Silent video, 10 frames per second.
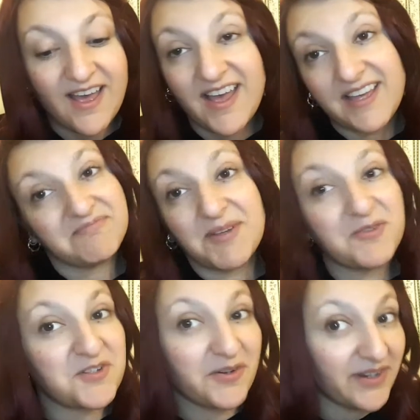And I'm
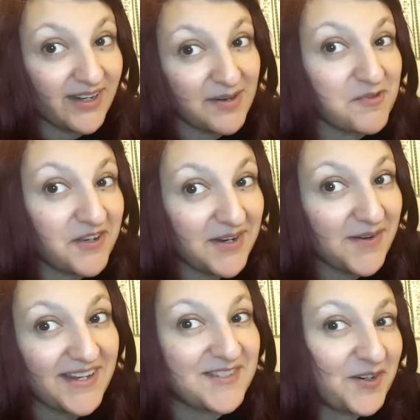not showing it anymore
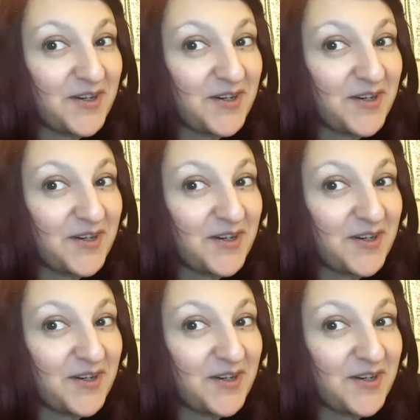anyway, so